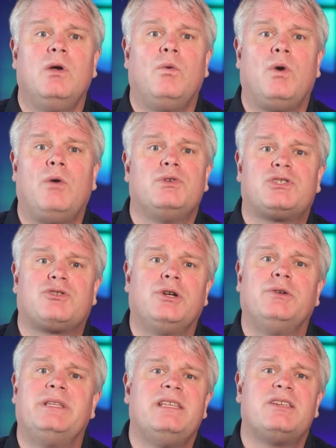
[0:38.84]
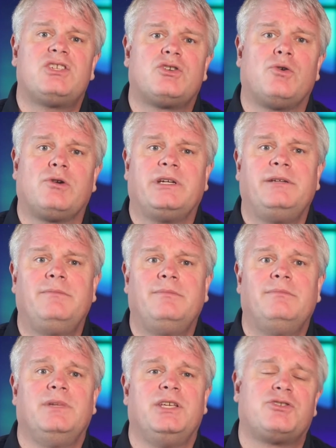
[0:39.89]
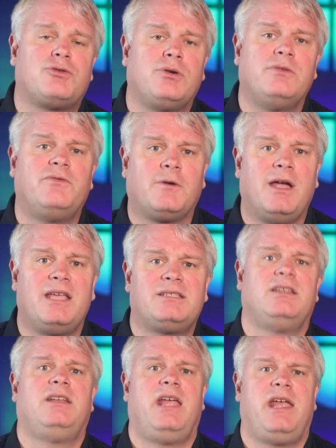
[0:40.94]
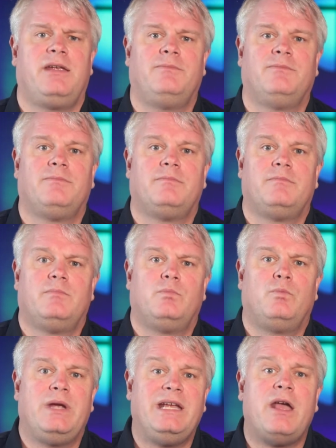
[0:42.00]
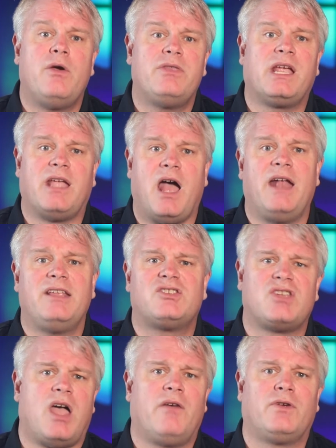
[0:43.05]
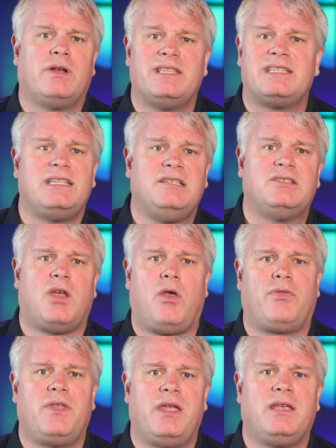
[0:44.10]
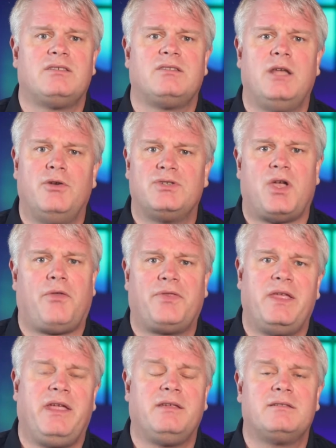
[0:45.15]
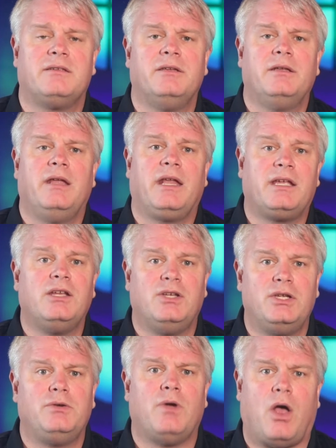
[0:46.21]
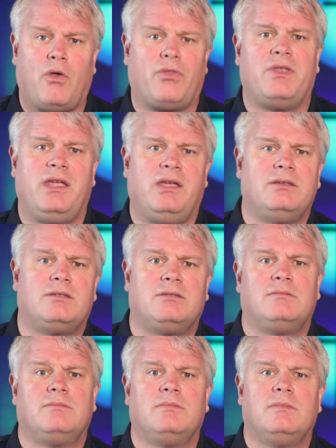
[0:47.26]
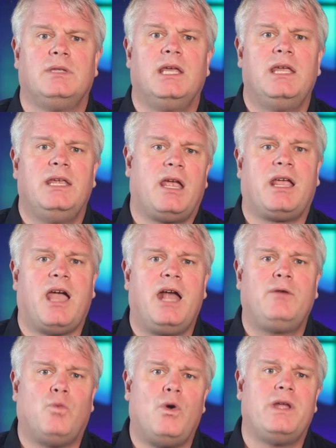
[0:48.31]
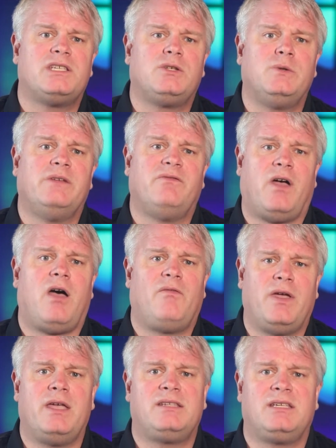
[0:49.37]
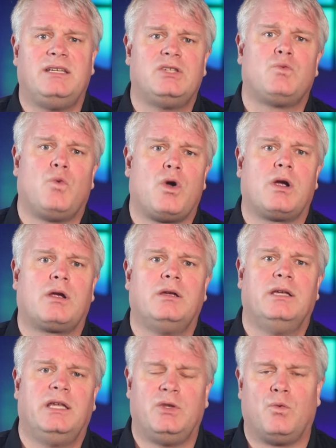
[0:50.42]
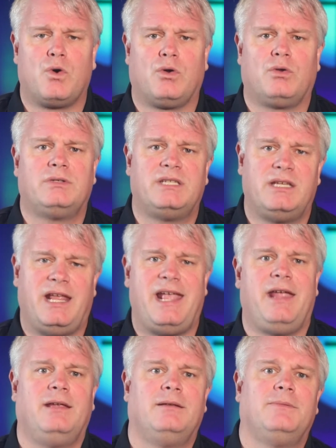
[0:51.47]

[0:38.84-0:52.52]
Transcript: What was true in this story is true for us today. We know that God is sovereign and sees all things, knows all things, and can do all things. Yet God wants to involve us in His work in the world today.